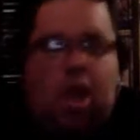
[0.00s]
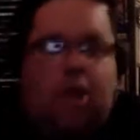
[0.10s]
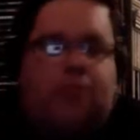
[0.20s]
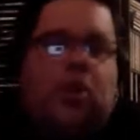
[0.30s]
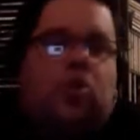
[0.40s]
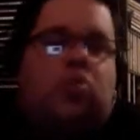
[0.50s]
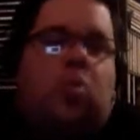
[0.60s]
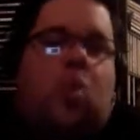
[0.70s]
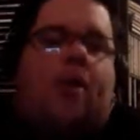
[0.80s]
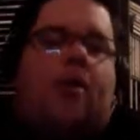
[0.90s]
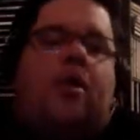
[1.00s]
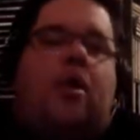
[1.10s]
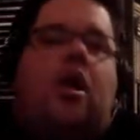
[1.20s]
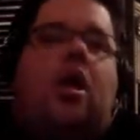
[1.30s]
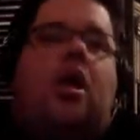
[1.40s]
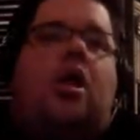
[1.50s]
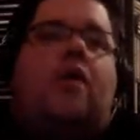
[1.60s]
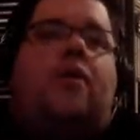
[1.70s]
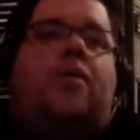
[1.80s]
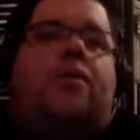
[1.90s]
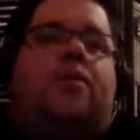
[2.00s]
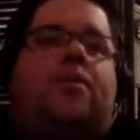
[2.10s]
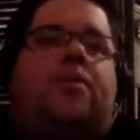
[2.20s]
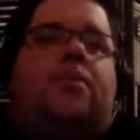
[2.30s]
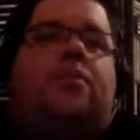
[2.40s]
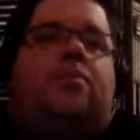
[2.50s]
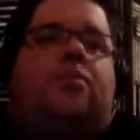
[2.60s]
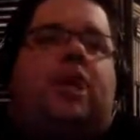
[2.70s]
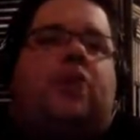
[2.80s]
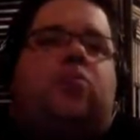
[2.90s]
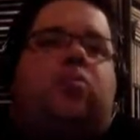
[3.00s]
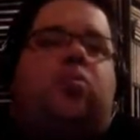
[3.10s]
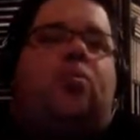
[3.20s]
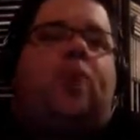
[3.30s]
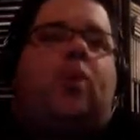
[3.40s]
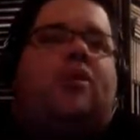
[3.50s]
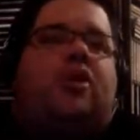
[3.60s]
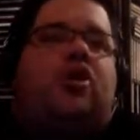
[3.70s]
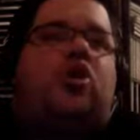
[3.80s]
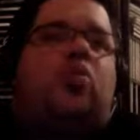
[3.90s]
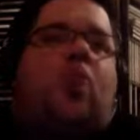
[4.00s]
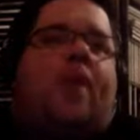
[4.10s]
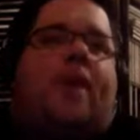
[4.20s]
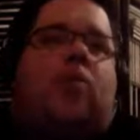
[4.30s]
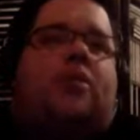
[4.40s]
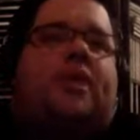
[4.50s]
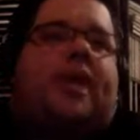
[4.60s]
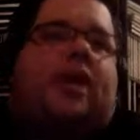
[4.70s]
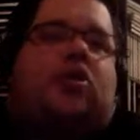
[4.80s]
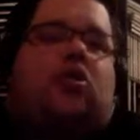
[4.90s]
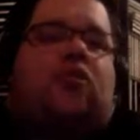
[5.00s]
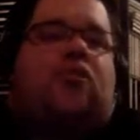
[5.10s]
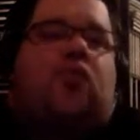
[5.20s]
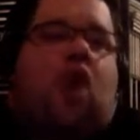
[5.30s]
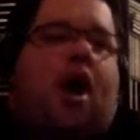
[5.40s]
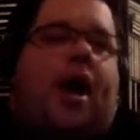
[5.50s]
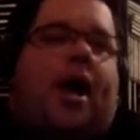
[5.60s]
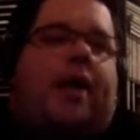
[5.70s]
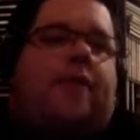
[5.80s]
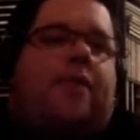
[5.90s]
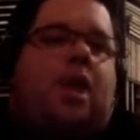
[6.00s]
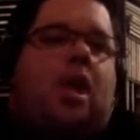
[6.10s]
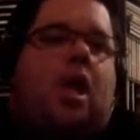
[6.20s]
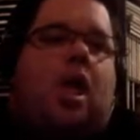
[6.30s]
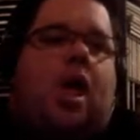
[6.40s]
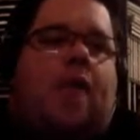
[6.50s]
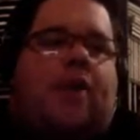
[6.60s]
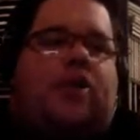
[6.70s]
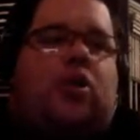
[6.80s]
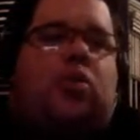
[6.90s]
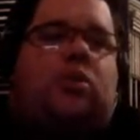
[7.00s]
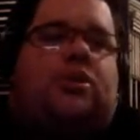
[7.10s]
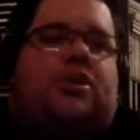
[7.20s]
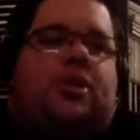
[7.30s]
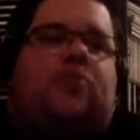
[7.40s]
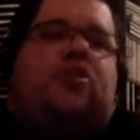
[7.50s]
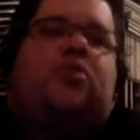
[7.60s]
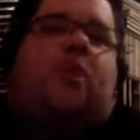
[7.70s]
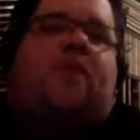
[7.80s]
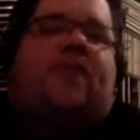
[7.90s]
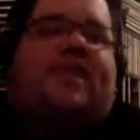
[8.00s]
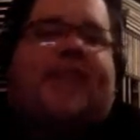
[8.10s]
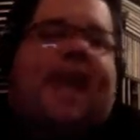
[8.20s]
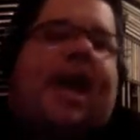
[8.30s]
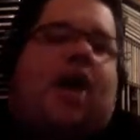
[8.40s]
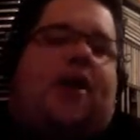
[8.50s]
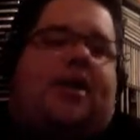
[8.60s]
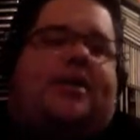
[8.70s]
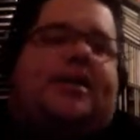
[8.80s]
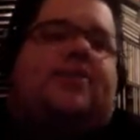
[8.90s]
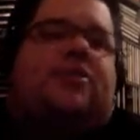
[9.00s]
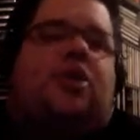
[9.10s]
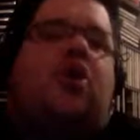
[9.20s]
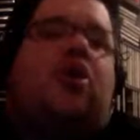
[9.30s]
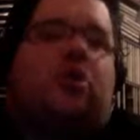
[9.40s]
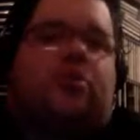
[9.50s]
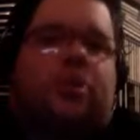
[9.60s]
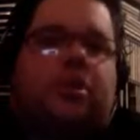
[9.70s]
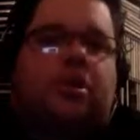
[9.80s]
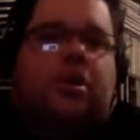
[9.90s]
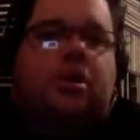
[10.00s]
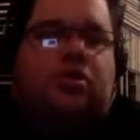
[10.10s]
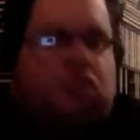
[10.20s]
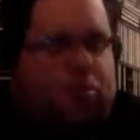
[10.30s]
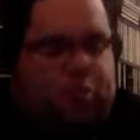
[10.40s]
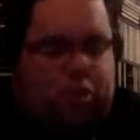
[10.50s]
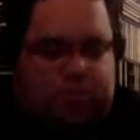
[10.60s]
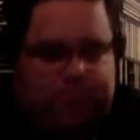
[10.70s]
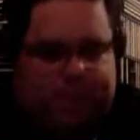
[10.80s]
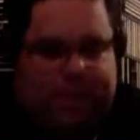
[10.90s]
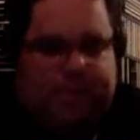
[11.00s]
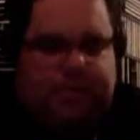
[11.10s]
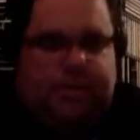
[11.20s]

There, was one. You're kidding. There, there was a new one that was announced on Friday that doing Symptom of a Down and Disturbed tribute band.